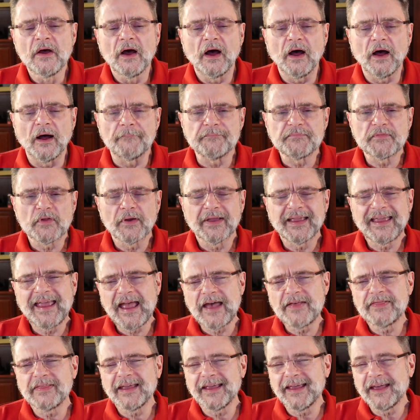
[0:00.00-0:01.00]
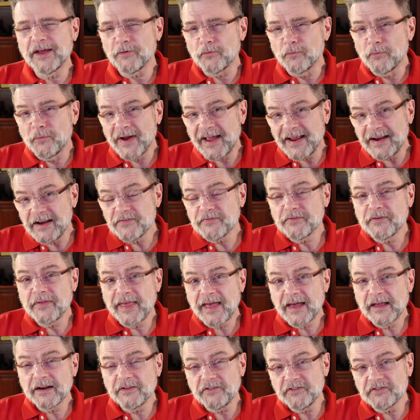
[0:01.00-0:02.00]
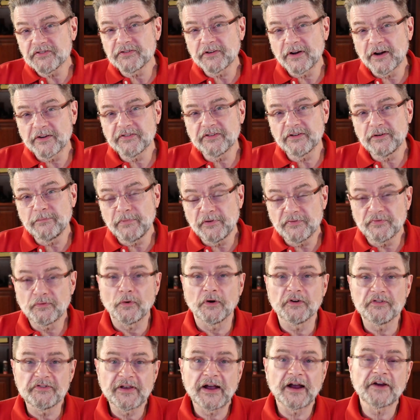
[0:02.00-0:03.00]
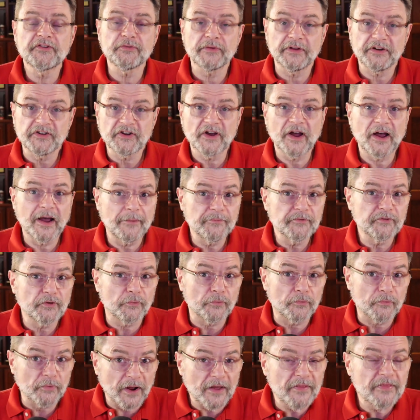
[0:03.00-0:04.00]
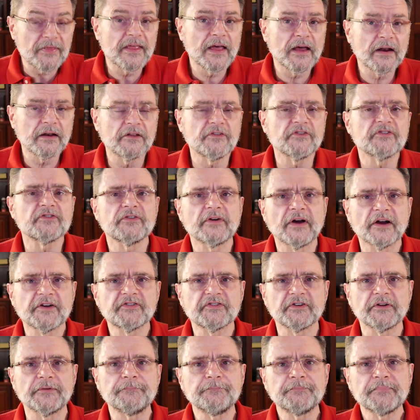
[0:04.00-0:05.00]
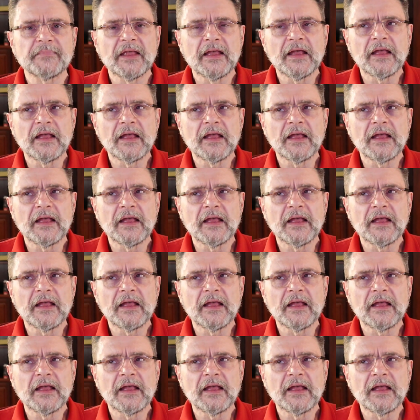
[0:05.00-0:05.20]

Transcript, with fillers: Um, can they get ready for that instruction before it's actually time to run that instruction?